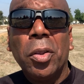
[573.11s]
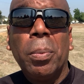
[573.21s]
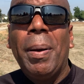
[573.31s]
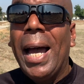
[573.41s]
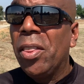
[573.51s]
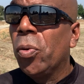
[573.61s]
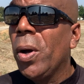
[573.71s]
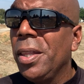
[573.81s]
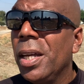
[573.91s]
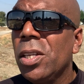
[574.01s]

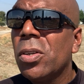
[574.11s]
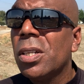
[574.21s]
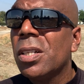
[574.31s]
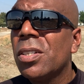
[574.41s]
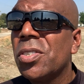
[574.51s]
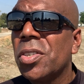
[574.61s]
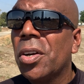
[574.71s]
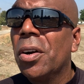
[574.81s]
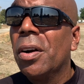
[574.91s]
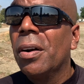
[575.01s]
pathway that you can
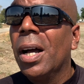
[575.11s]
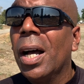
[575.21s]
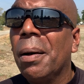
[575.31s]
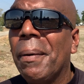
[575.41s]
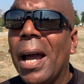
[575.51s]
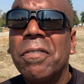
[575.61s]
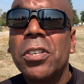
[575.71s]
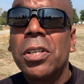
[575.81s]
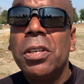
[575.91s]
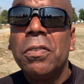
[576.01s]
consider
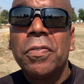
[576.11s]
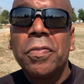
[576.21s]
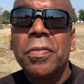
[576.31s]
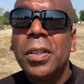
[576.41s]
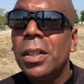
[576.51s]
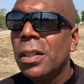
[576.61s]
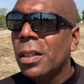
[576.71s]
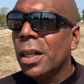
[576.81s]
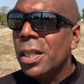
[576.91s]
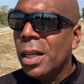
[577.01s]
after
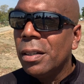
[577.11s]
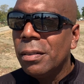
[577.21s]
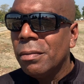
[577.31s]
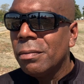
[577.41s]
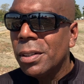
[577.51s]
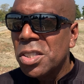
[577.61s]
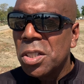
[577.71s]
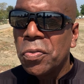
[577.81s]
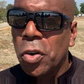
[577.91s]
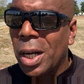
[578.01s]
again, this
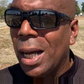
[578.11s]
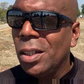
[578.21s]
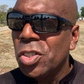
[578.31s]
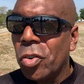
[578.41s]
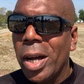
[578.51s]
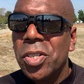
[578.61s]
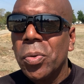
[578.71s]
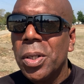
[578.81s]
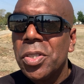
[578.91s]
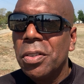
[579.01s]
is for college
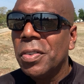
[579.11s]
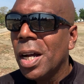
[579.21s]
graduates.